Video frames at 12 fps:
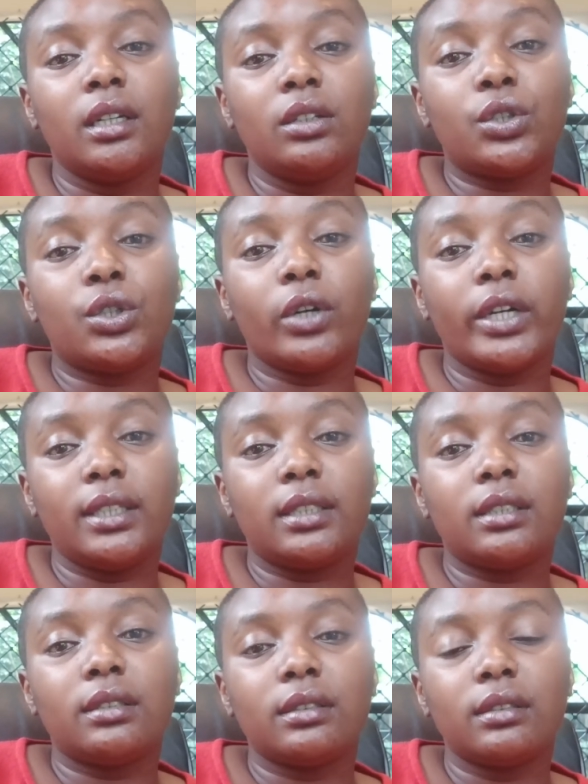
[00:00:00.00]

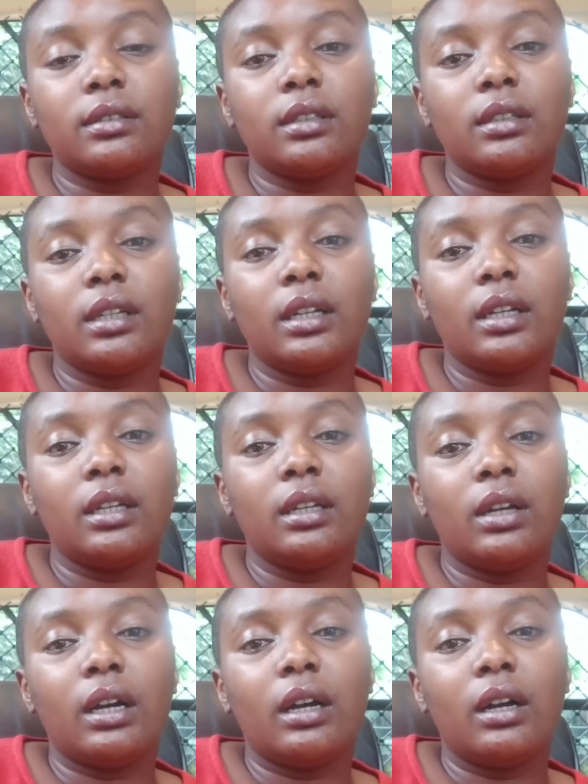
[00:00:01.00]
choice
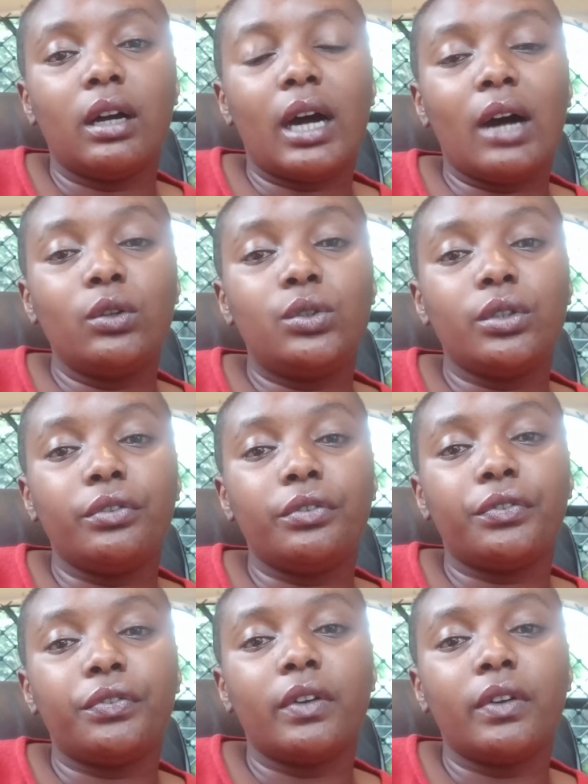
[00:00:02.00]
out of,